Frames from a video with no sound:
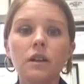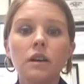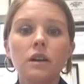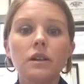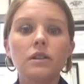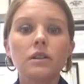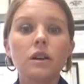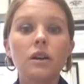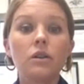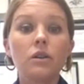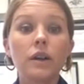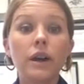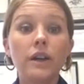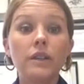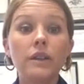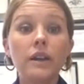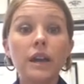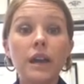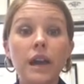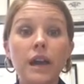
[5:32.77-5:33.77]
So
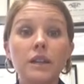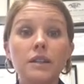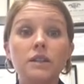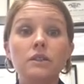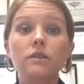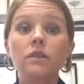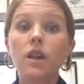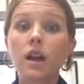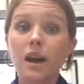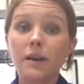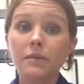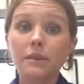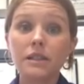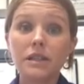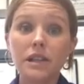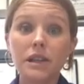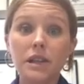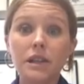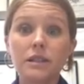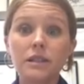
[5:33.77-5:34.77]
in the case of Lyme
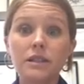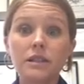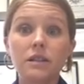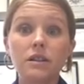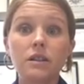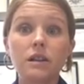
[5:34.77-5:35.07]
disease,